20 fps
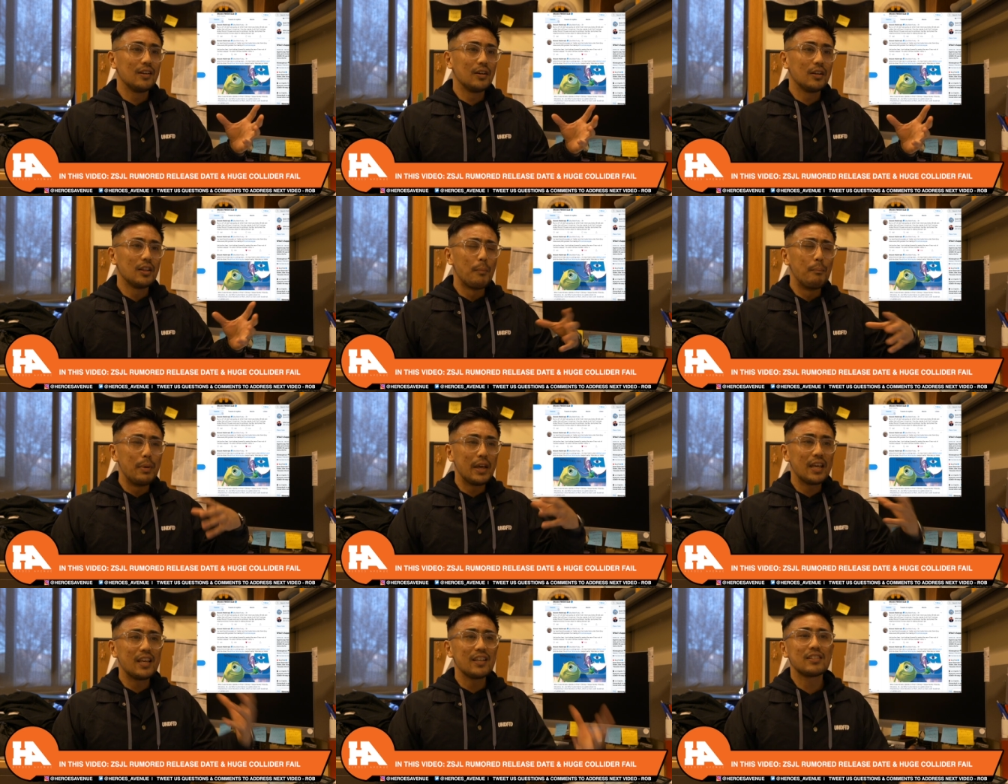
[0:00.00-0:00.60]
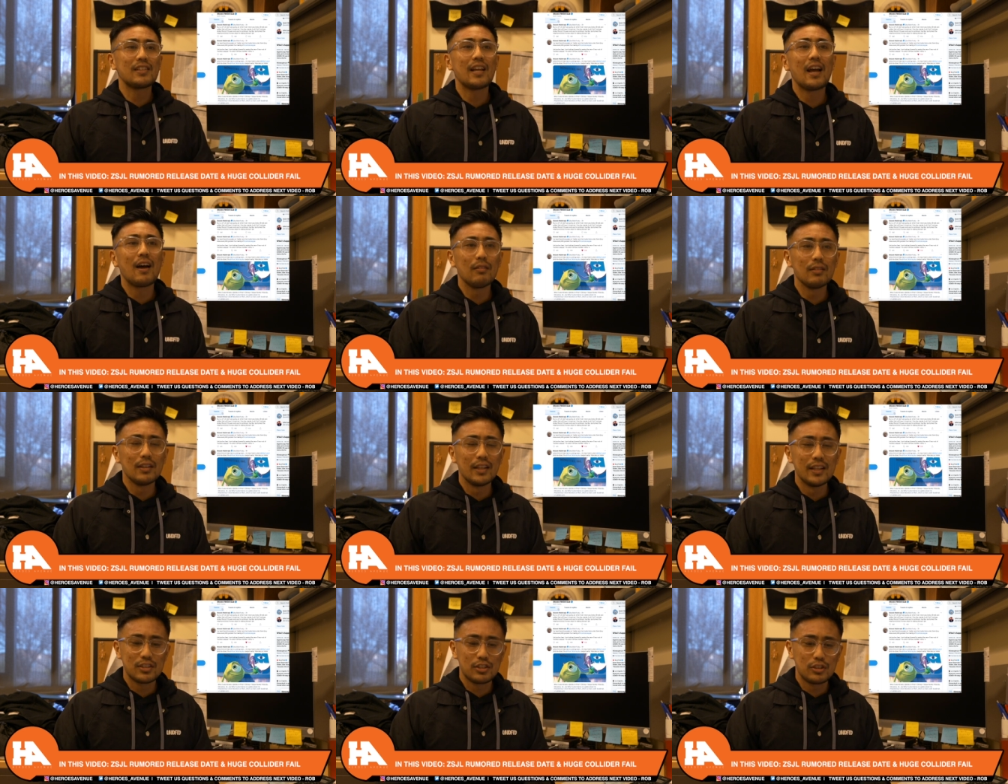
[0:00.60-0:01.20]
the biggest
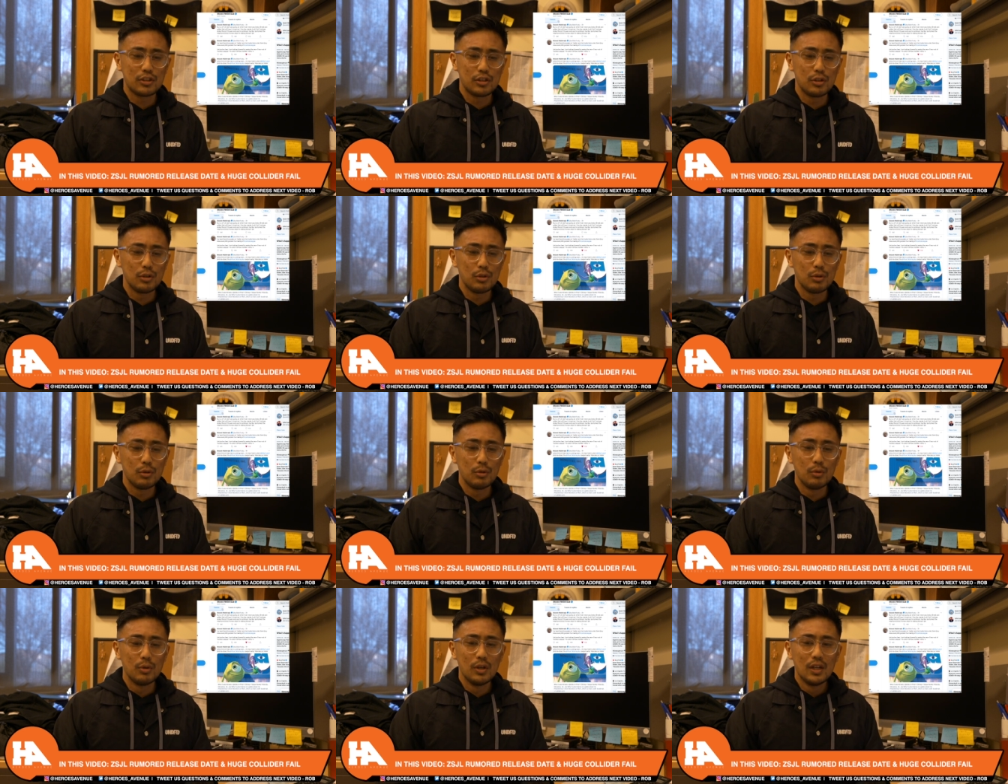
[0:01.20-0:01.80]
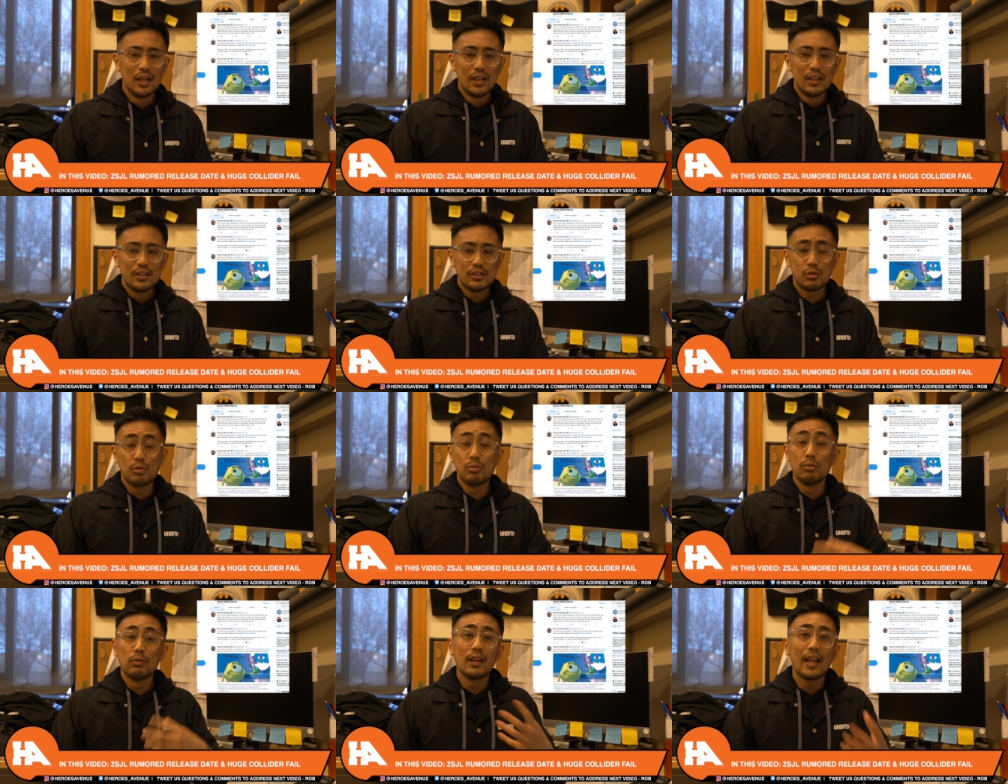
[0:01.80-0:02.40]
outlets to
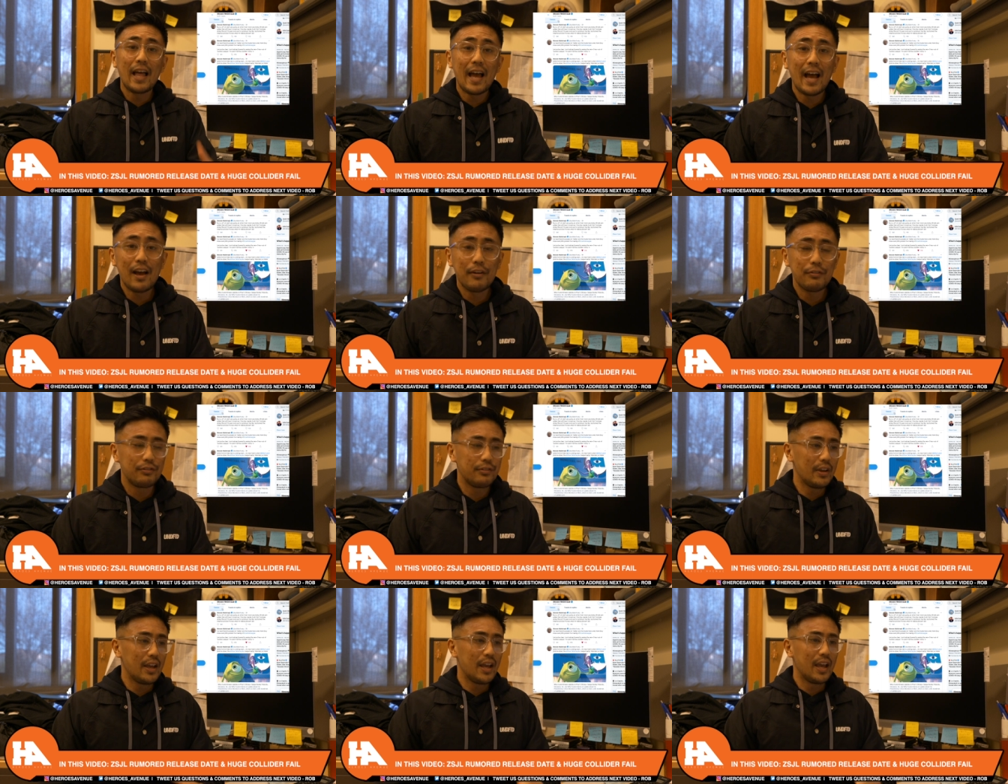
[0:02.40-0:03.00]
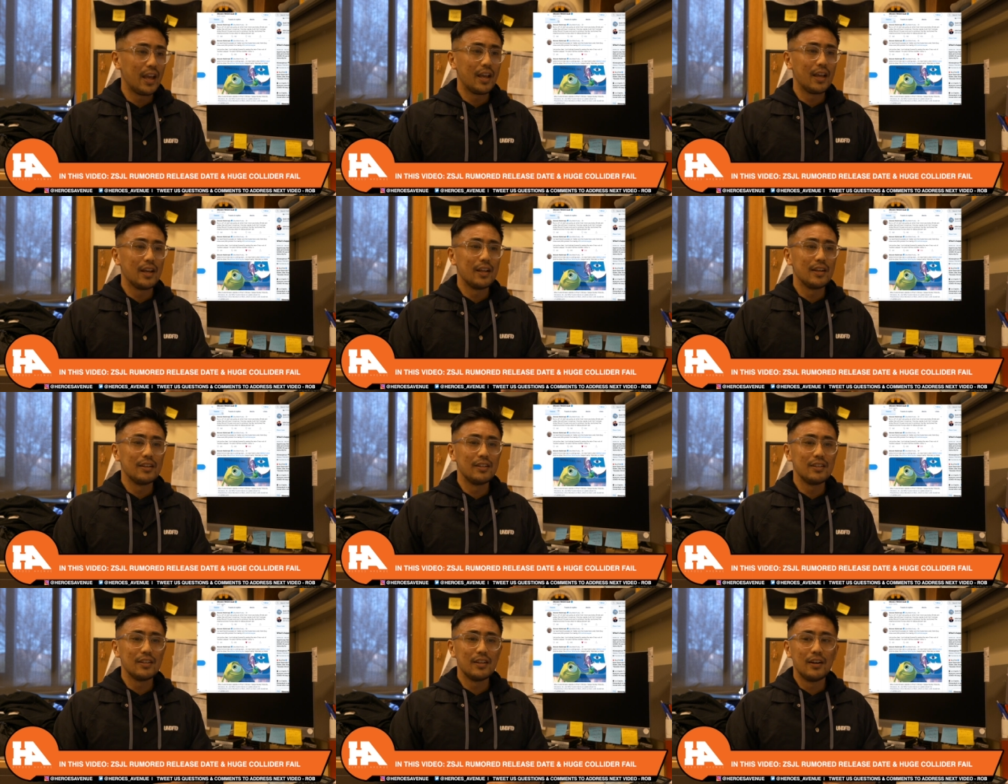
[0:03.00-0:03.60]
to laugh
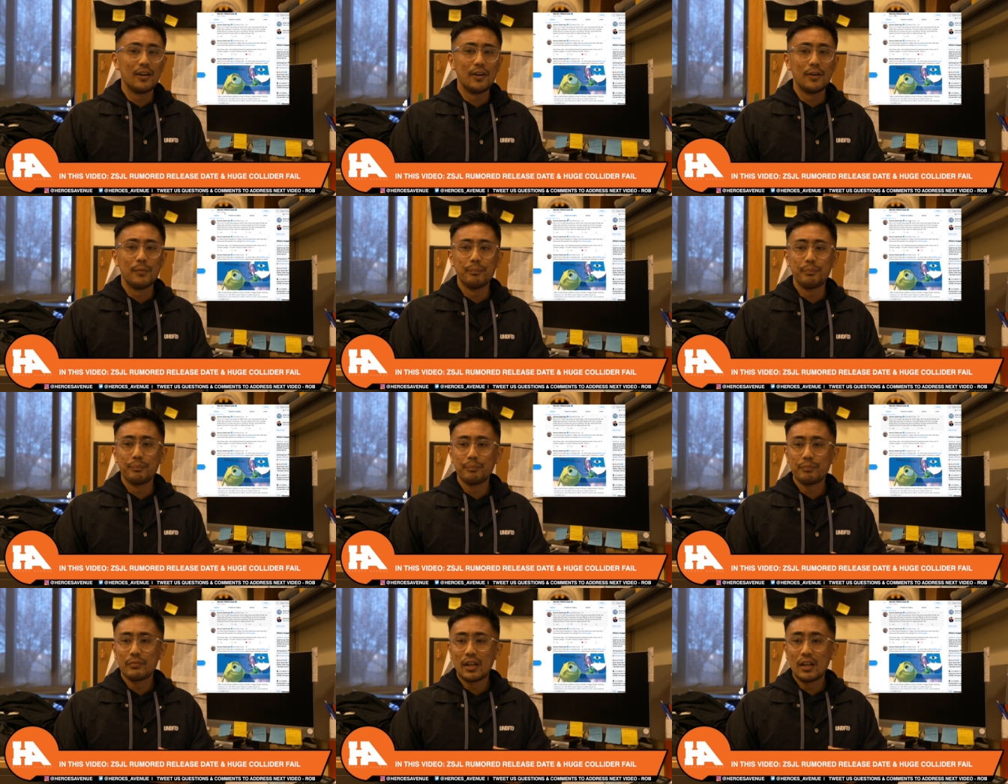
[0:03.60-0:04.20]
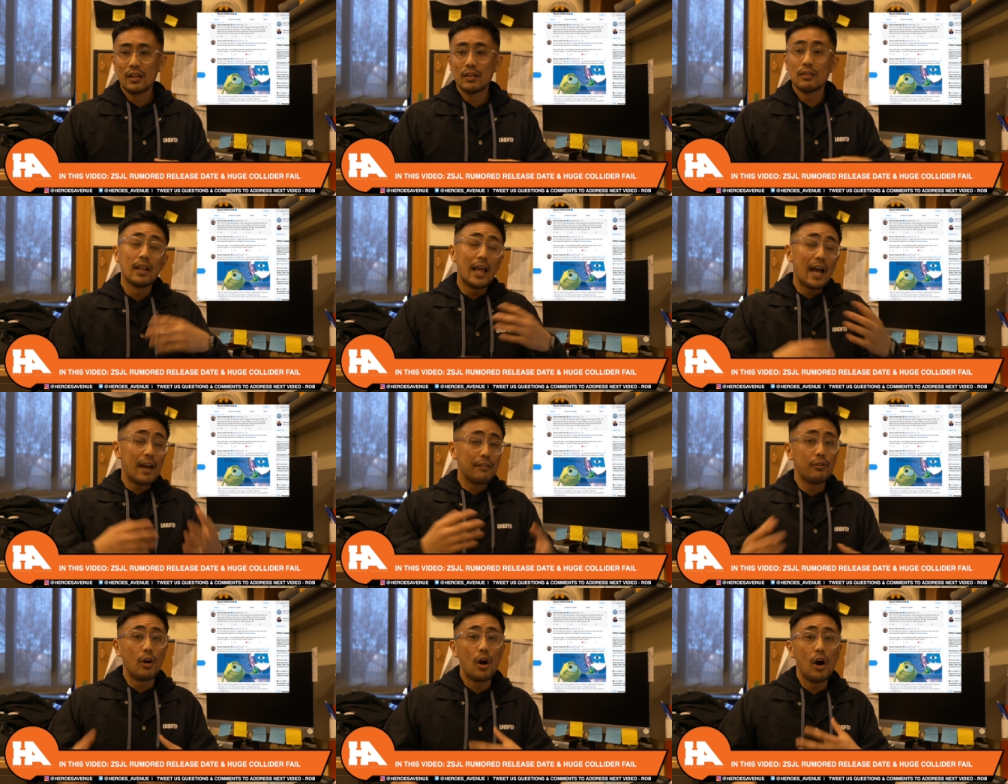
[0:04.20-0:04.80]
and um,
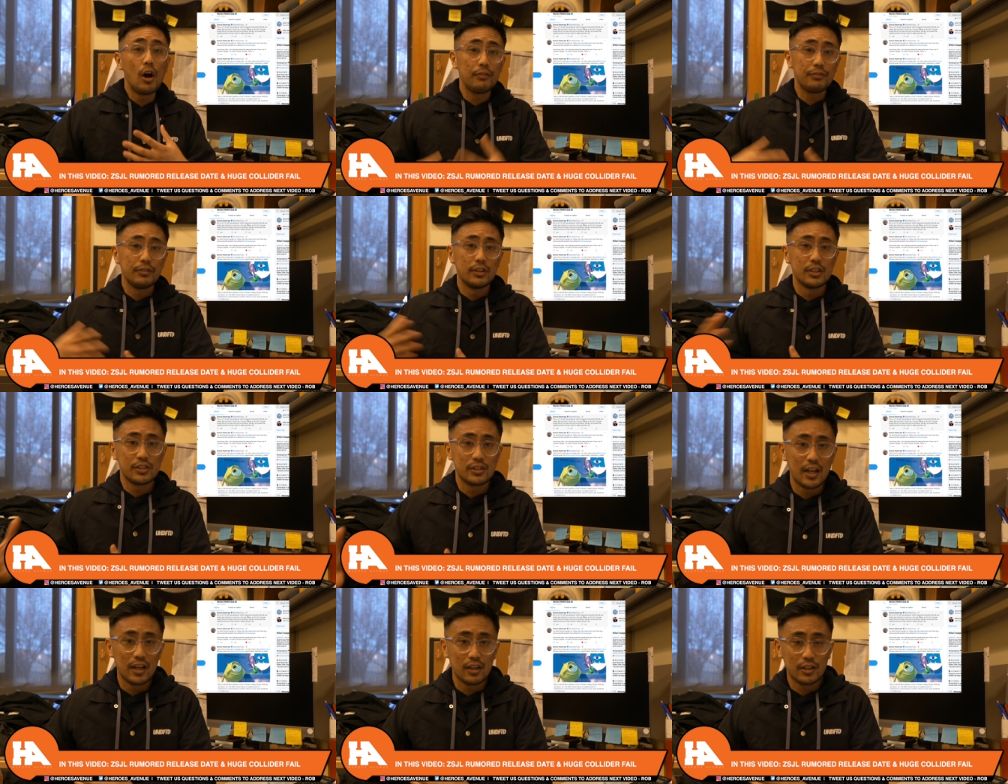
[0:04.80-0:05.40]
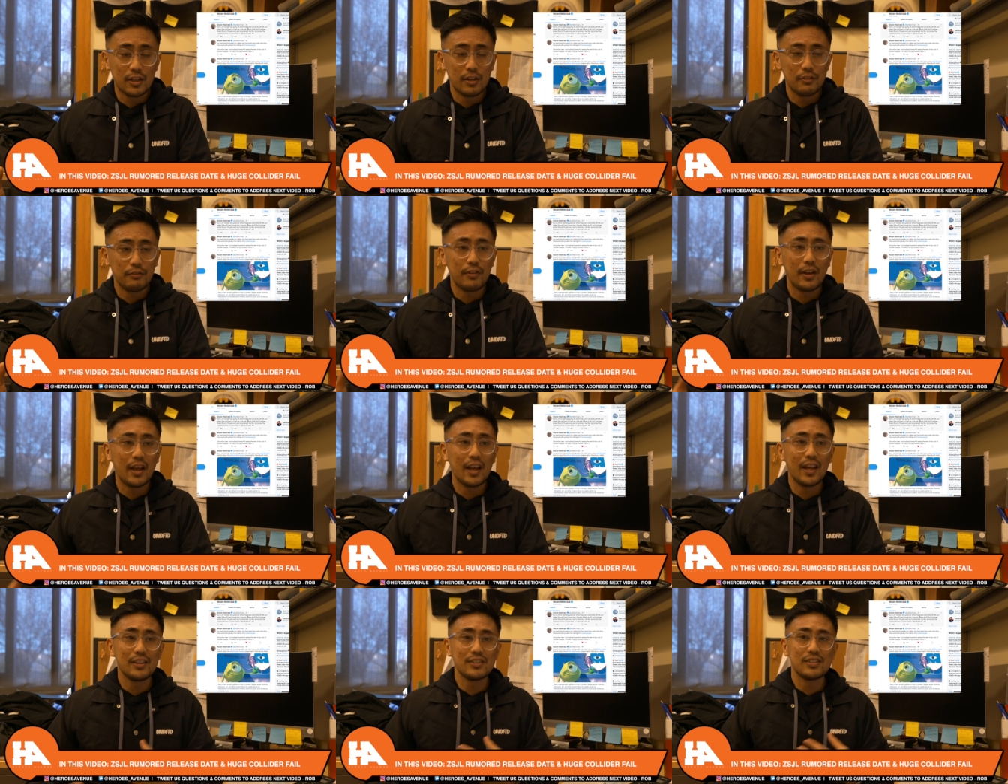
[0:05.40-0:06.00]
laugh off the Snyder Cut
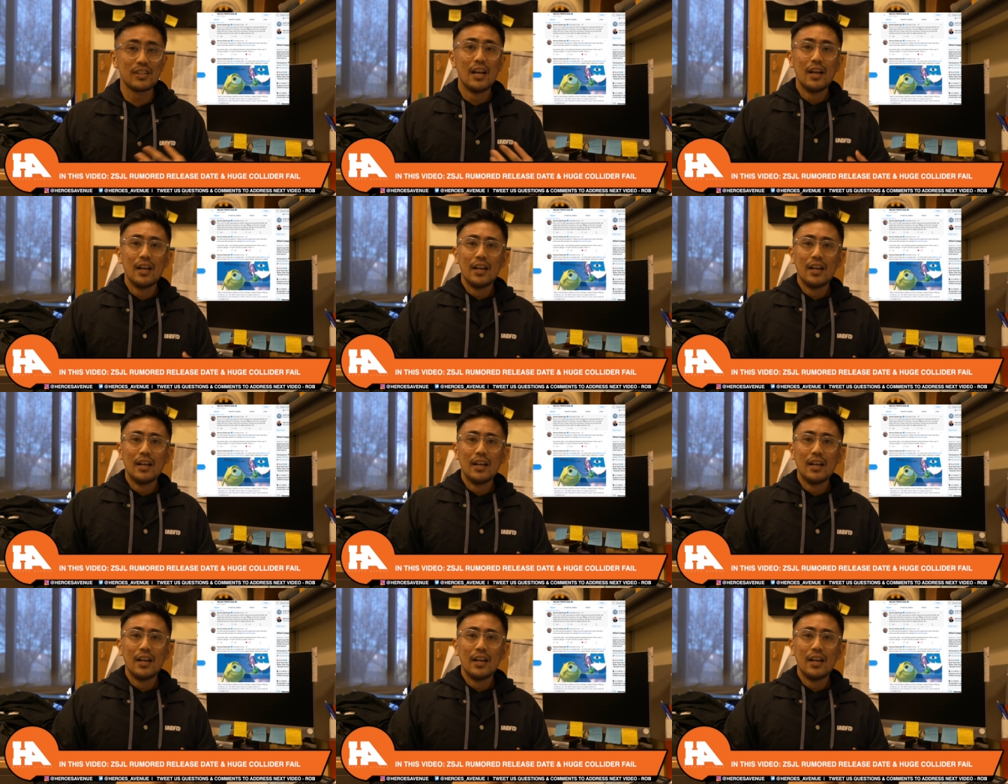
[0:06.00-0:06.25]
fans.